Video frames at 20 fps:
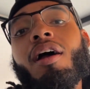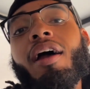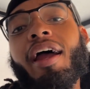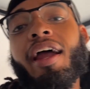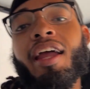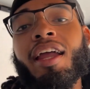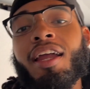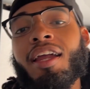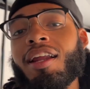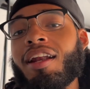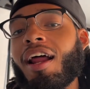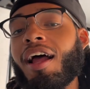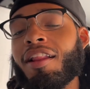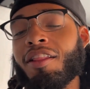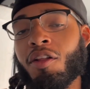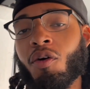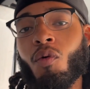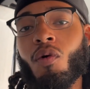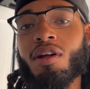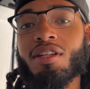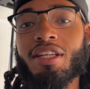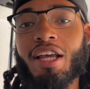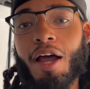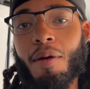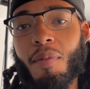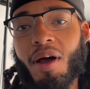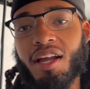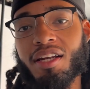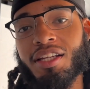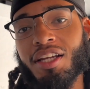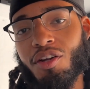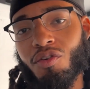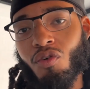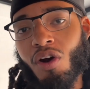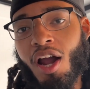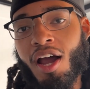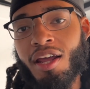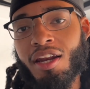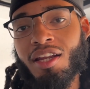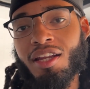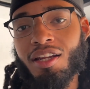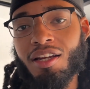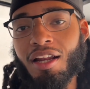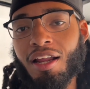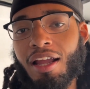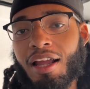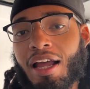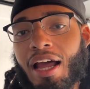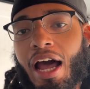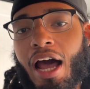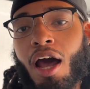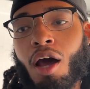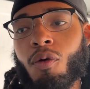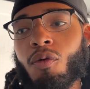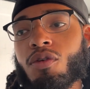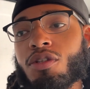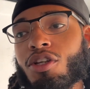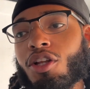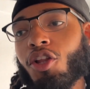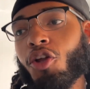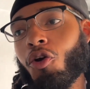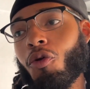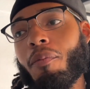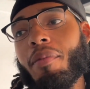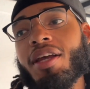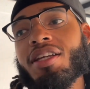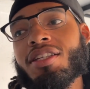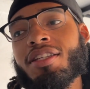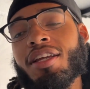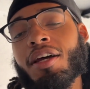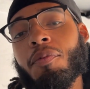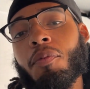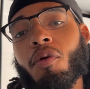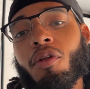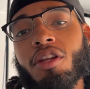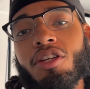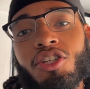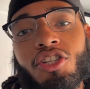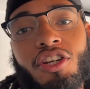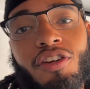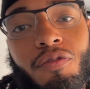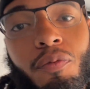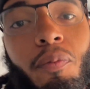And the one time I did ride it, I was a little messed up on the shift